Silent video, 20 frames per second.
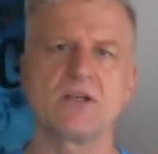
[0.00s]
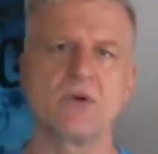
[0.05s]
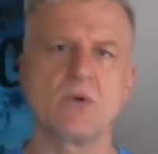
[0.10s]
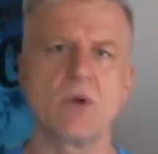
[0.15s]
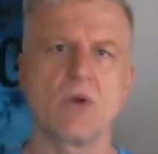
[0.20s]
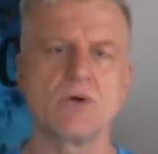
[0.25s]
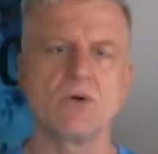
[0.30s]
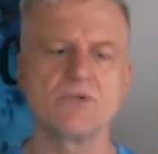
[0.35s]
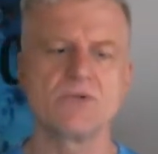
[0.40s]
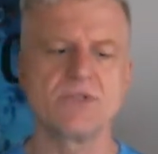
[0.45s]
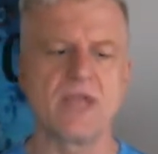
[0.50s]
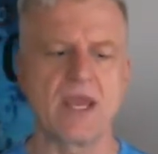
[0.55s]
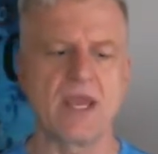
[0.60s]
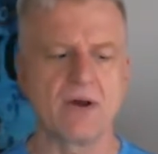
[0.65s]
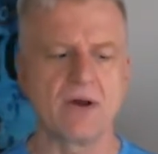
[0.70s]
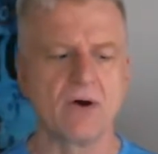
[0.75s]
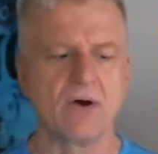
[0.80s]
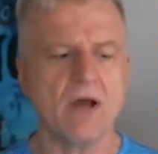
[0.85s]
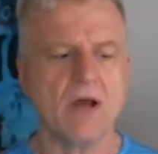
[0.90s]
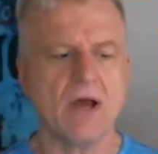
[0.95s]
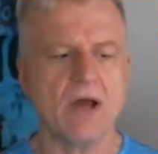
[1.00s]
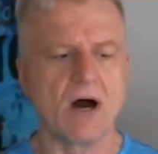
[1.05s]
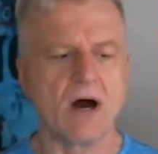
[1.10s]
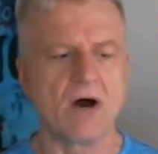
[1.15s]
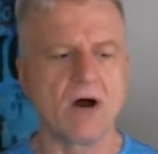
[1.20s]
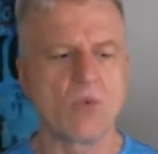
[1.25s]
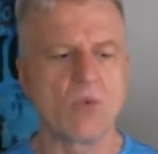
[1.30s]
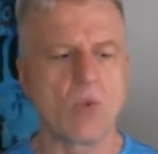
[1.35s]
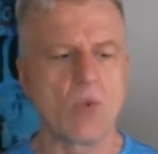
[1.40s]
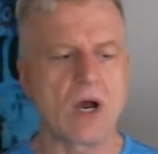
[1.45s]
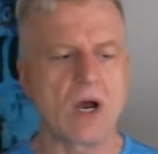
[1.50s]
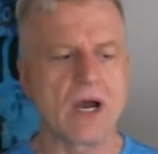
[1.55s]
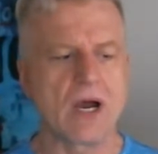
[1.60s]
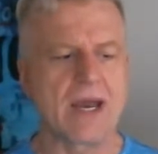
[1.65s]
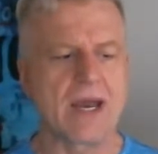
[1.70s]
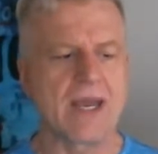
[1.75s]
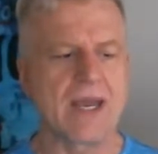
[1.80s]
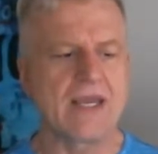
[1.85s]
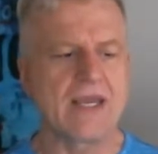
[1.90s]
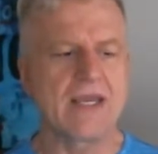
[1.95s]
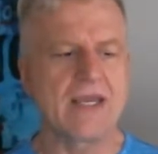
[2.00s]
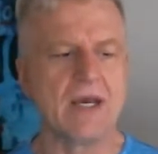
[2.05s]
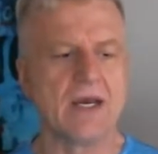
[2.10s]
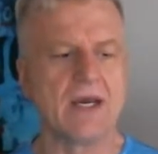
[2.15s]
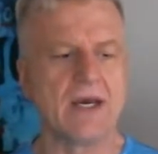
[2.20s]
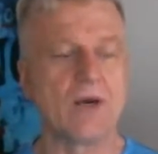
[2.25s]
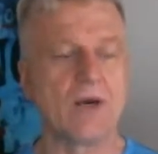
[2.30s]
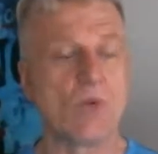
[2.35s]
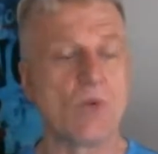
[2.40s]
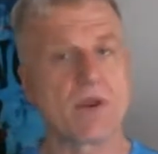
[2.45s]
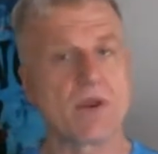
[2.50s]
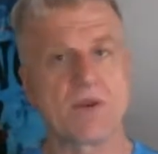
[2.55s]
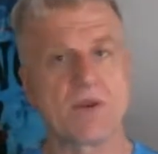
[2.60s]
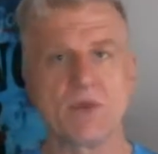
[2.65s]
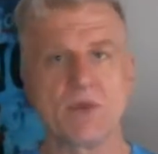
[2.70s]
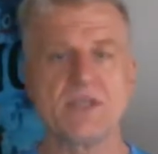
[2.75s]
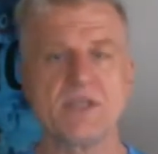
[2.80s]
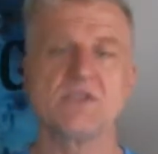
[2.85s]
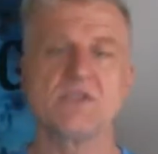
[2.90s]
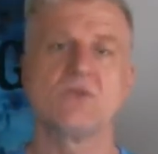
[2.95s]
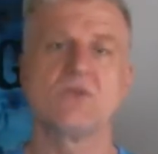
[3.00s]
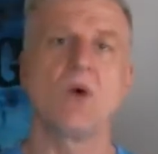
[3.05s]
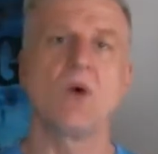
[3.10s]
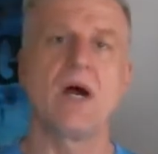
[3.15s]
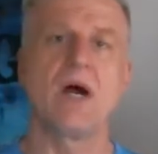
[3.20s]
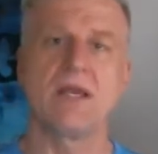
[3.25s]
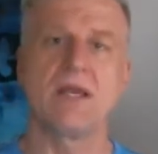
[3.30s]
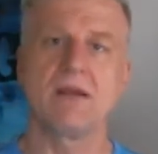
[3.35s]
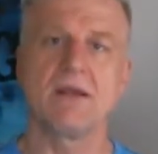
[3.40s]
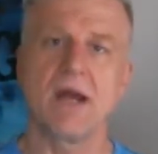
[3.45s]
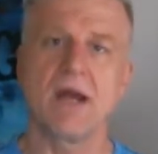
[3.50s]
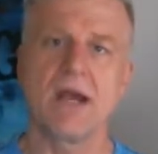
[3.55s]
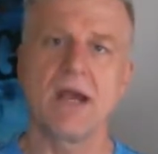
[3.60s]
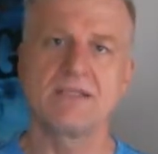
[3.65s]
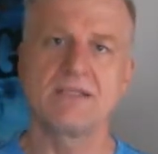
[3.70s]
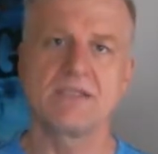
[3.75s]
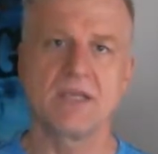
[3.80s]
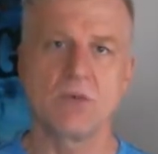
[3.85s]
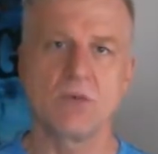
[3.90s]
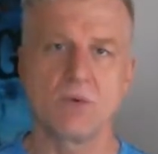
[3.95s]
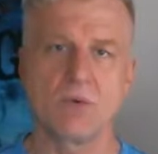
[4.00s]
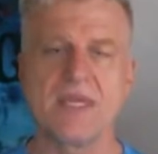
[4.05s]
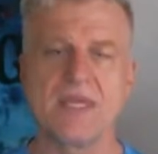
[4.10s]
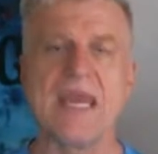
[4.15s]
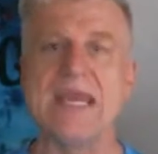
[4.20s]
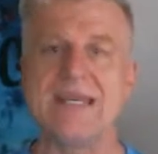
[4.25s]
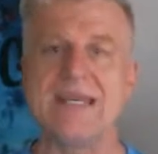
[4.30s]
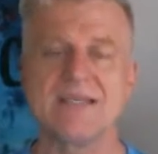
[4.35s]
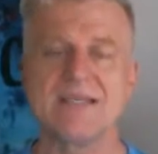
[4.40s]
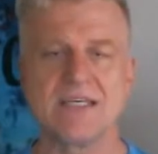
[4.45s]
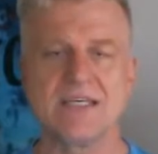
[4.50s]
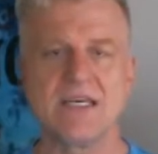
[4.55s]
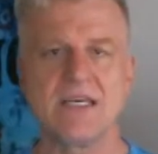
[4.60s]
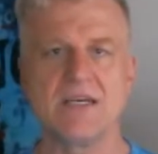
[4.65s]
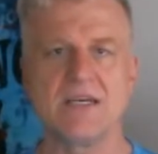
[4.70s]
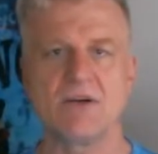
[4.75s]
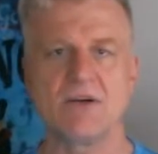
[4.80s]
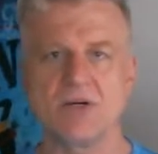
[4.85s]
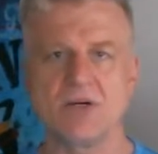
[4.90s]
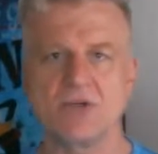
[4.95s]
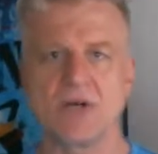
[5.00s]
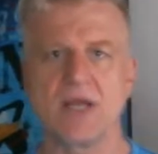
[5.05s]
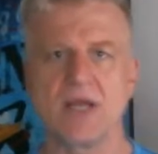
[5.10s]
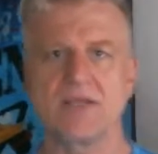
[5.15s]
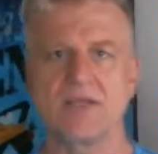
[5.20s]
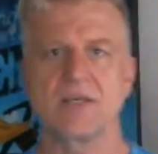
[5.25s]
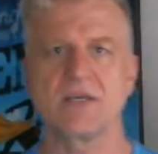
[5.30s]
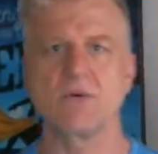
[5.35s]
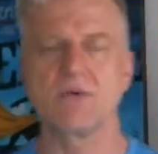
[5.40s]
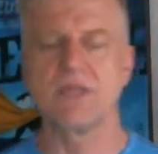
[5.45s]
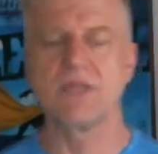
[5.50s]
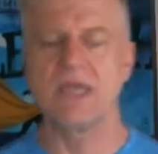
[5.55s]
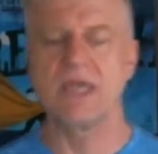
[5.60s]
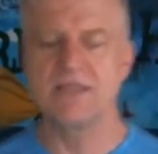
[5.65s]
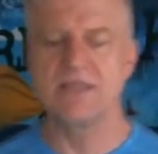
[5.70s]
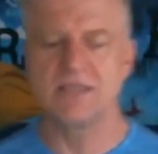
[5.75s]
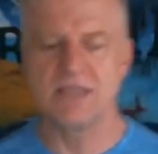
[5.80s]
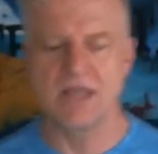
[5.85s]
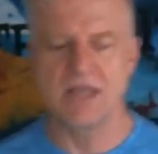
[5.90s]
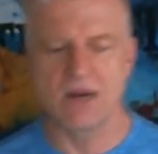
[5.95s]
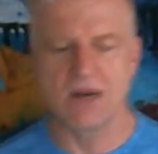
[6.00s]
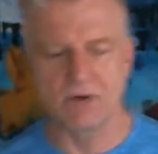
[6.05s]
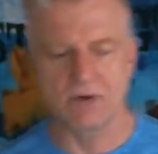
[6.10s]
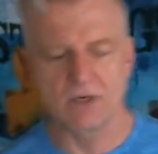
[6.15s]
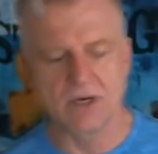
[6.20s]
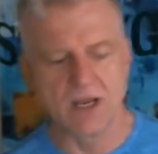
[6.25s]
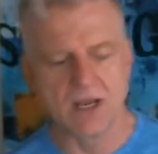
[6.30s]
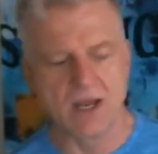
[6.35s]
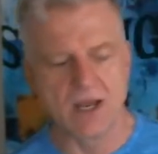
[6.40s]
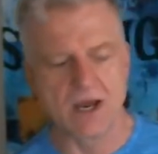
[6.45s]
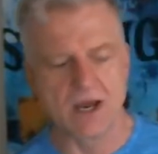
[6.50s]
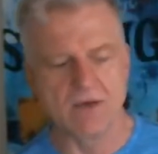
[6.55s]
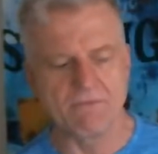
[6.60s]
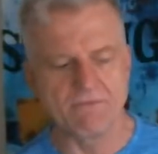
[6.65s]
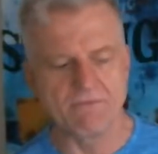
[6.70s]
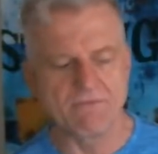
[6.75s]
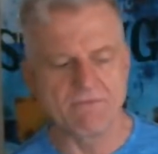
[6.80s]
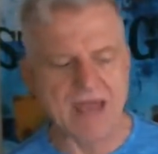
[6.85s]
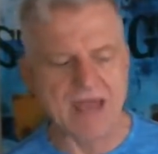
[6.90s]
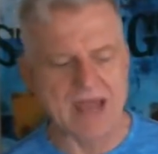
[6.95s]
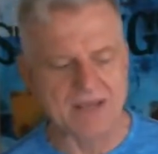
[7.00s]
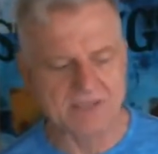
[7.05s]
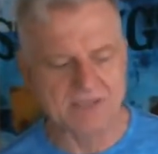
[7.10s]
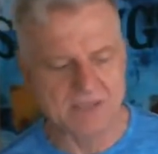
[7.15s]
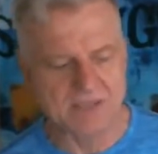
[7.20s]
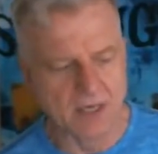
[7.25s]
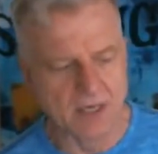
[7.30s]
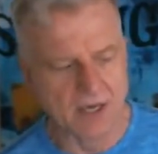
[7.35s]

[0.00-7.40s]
Rosedale on why, one of the reasons why I stick with the 18, or try and stick with the 18-hour fast.